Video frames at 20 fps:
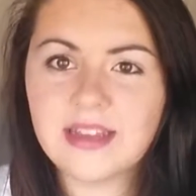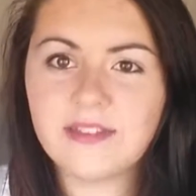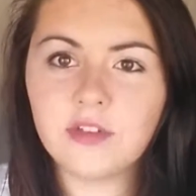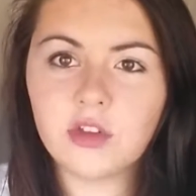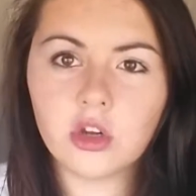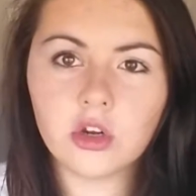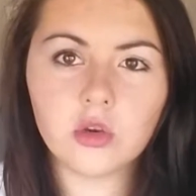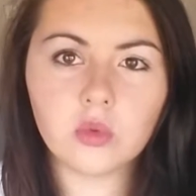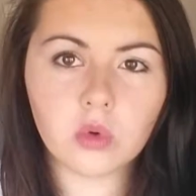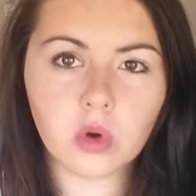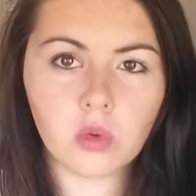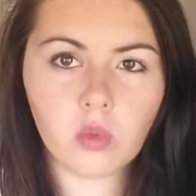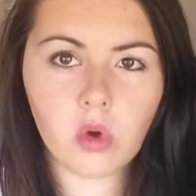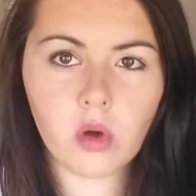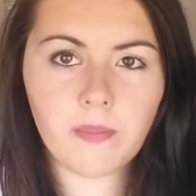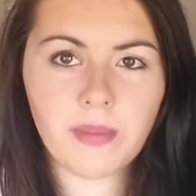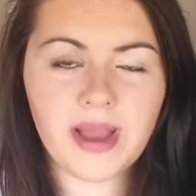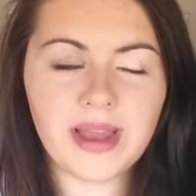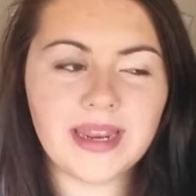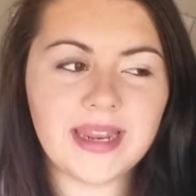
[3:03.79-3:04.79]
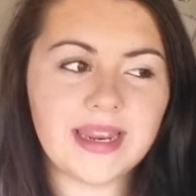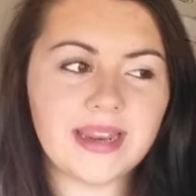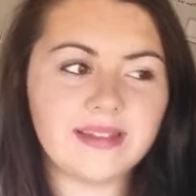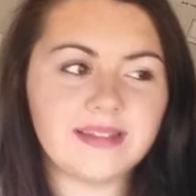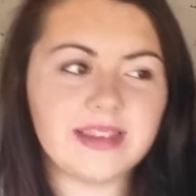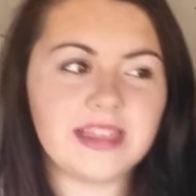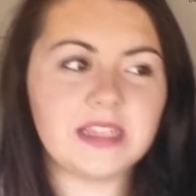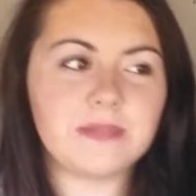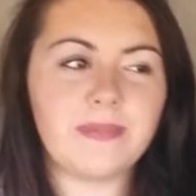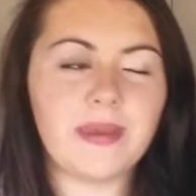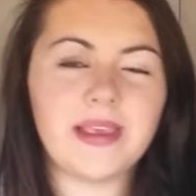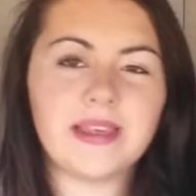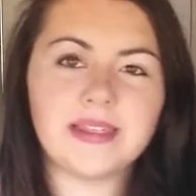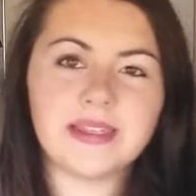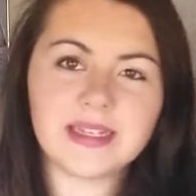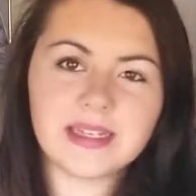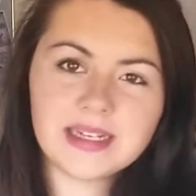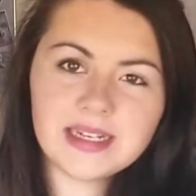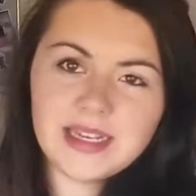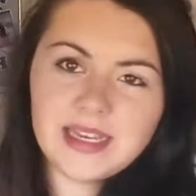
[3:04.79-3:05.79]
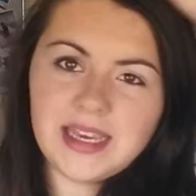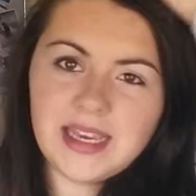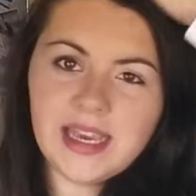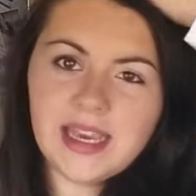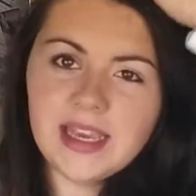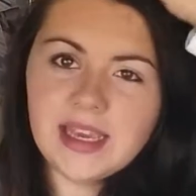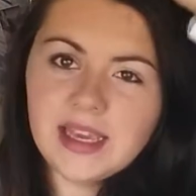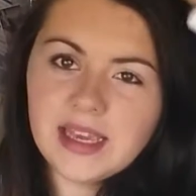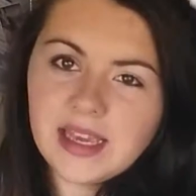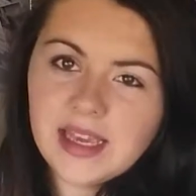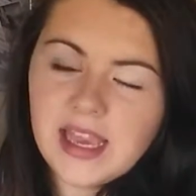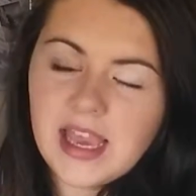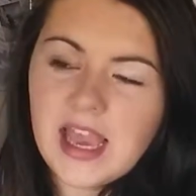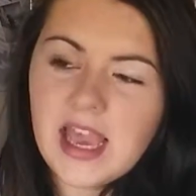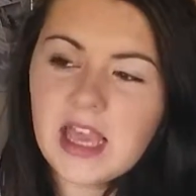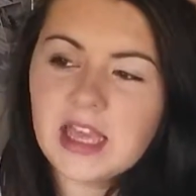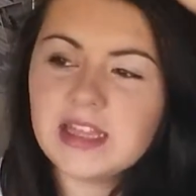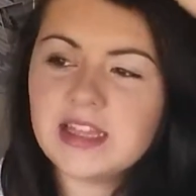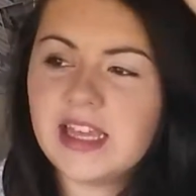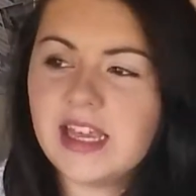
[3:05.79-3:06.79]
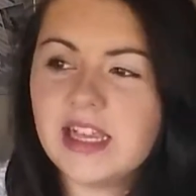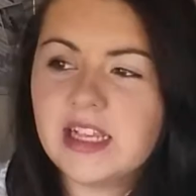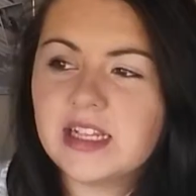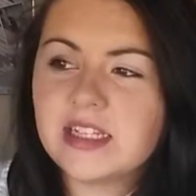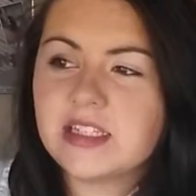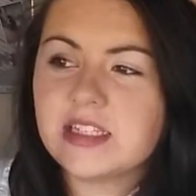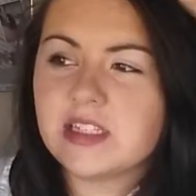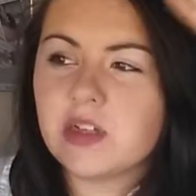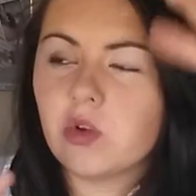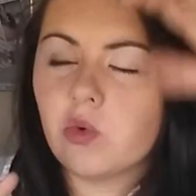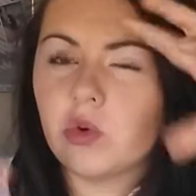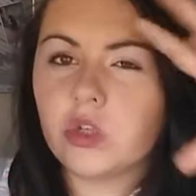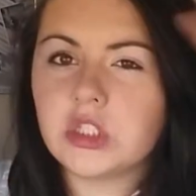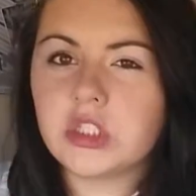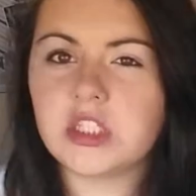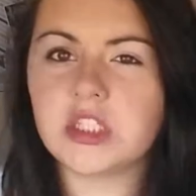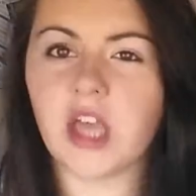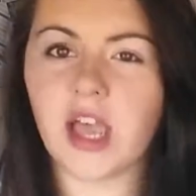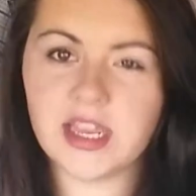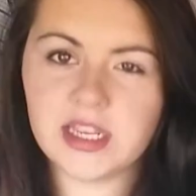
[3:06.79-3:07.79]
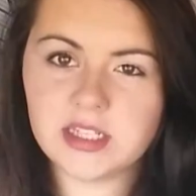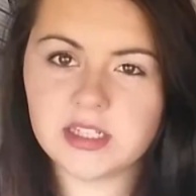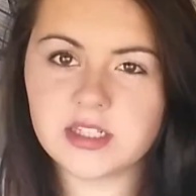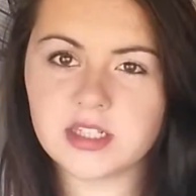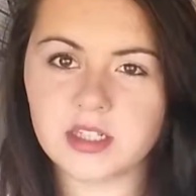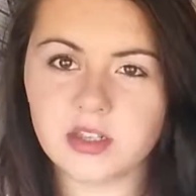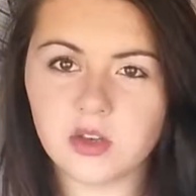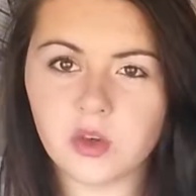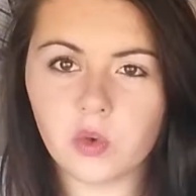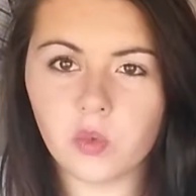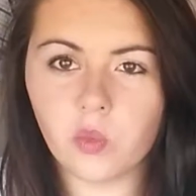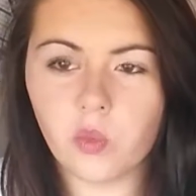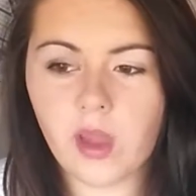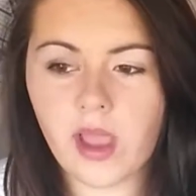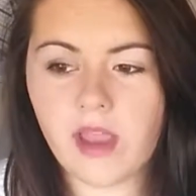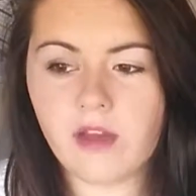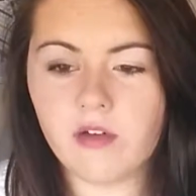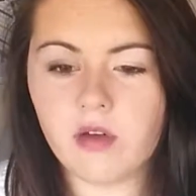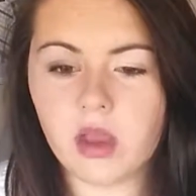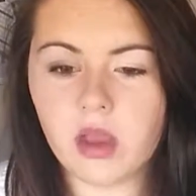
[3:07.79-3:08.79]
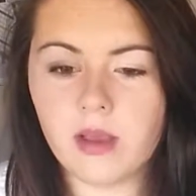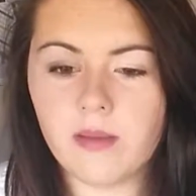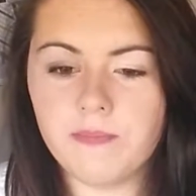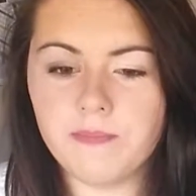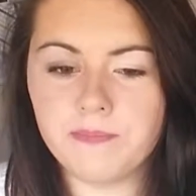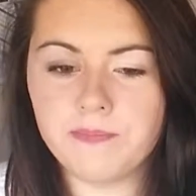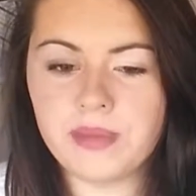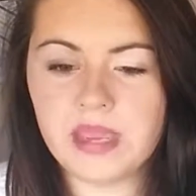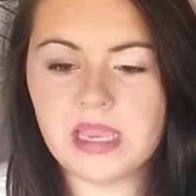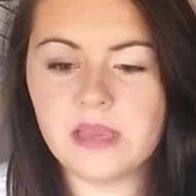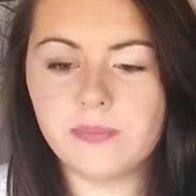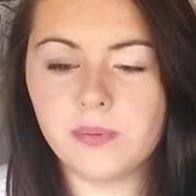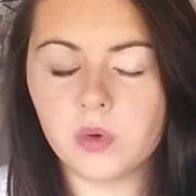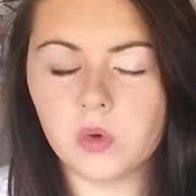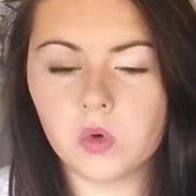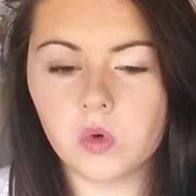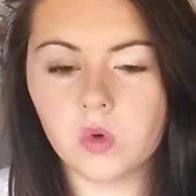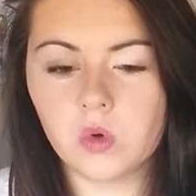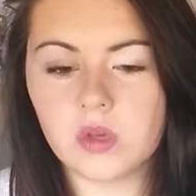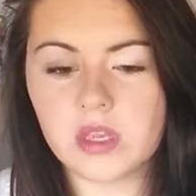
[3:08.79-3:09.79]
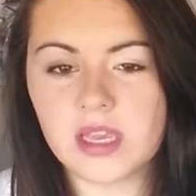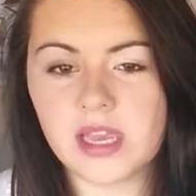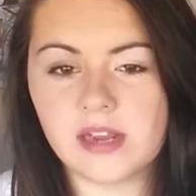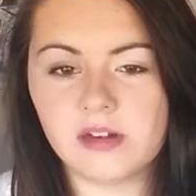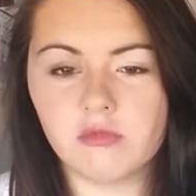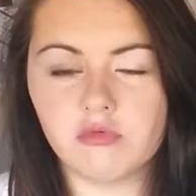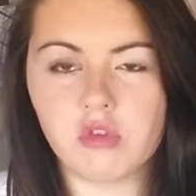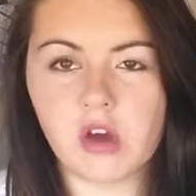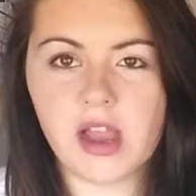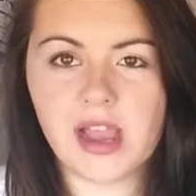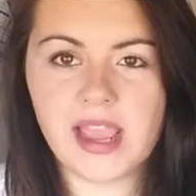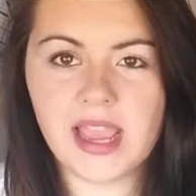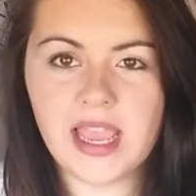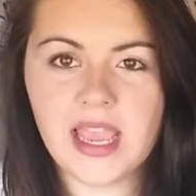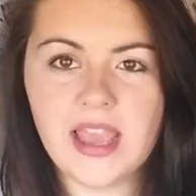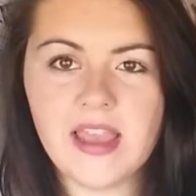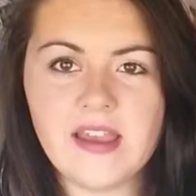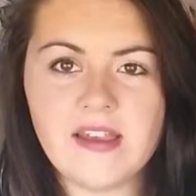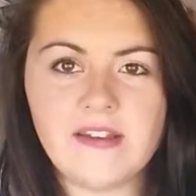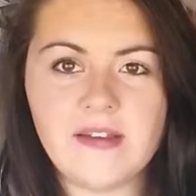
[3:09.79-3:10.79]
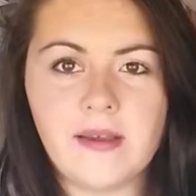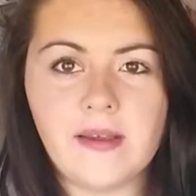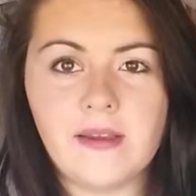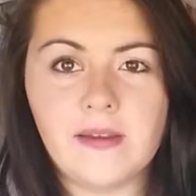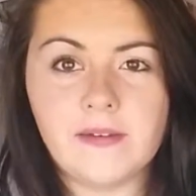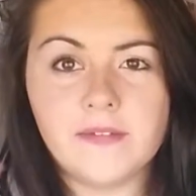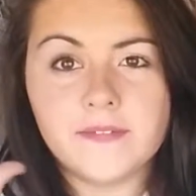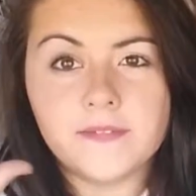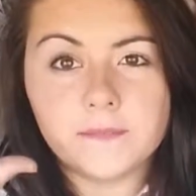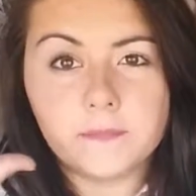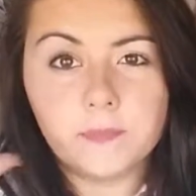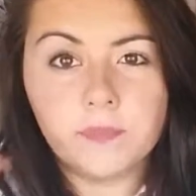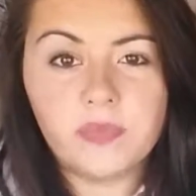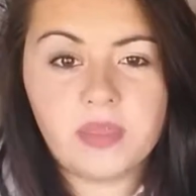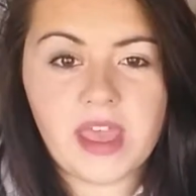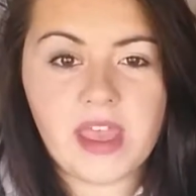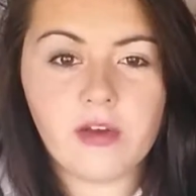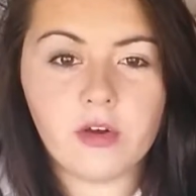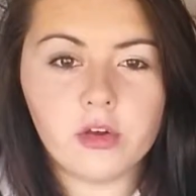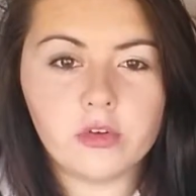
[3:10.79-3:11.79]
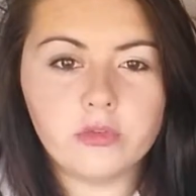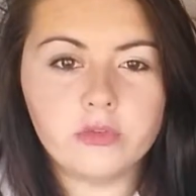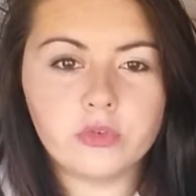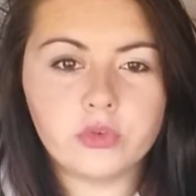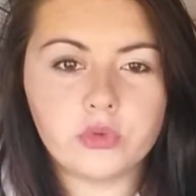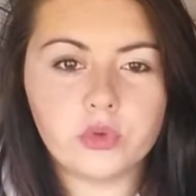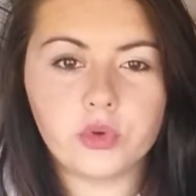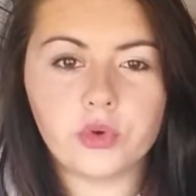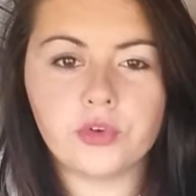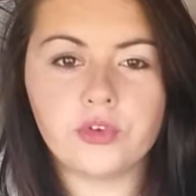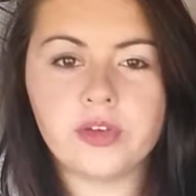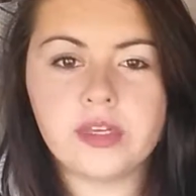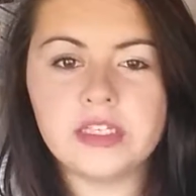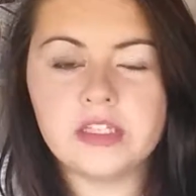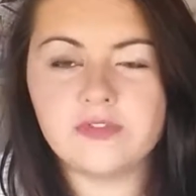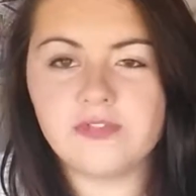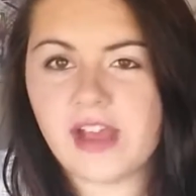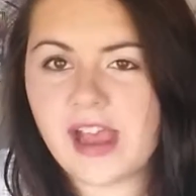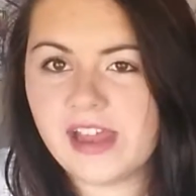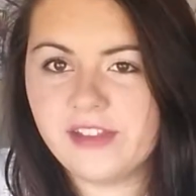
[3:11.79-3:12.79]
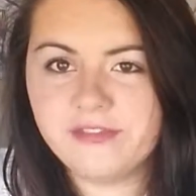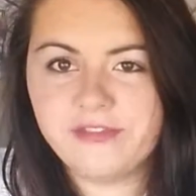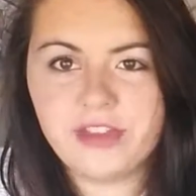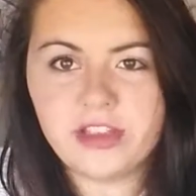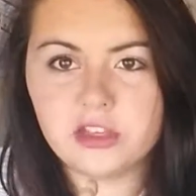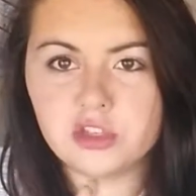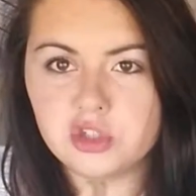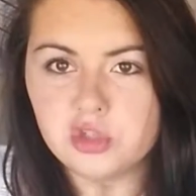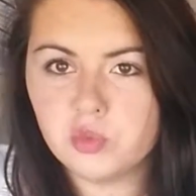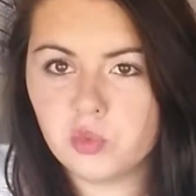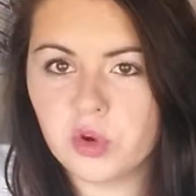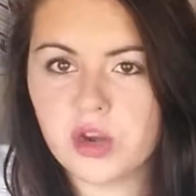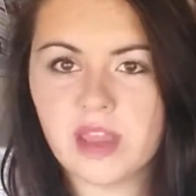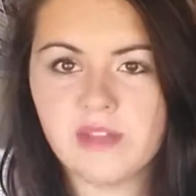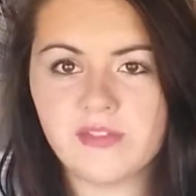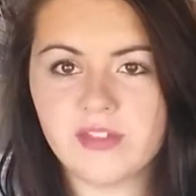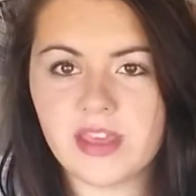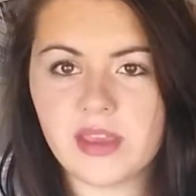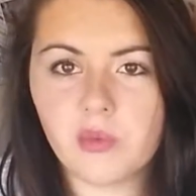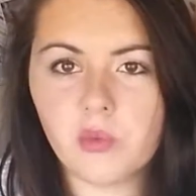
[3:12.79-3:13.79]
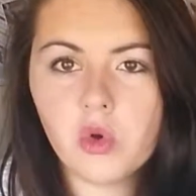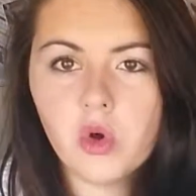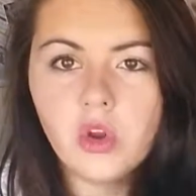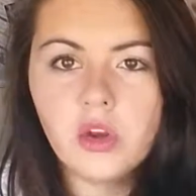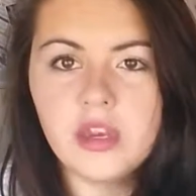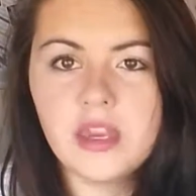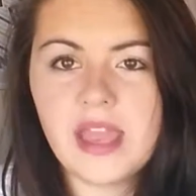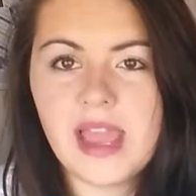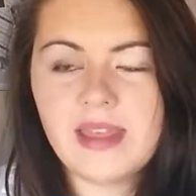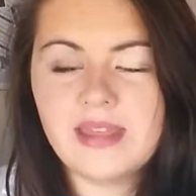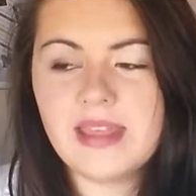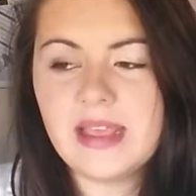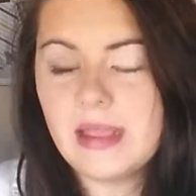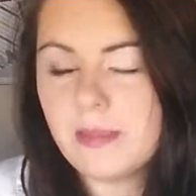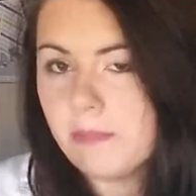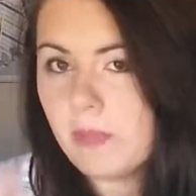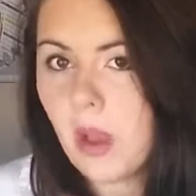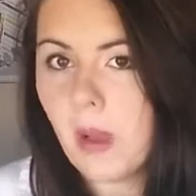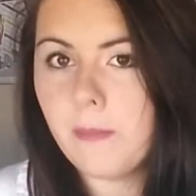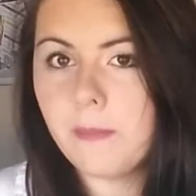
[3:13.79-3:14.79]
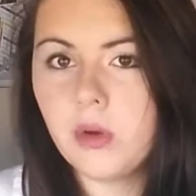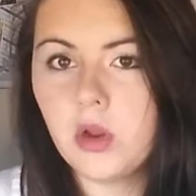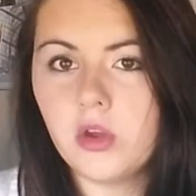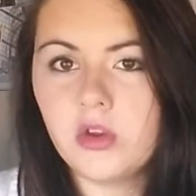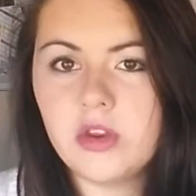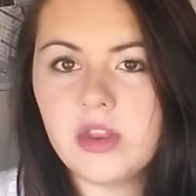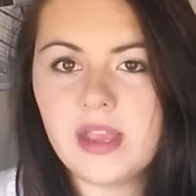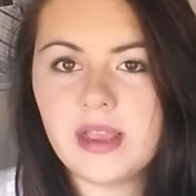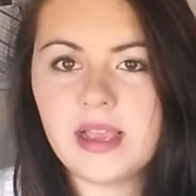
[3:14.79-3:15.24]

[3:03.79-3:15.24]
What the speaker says: If you don't know what Wattpad is, it's basically this site where people can write their own stories, fan fiction, whatever they want, and they upload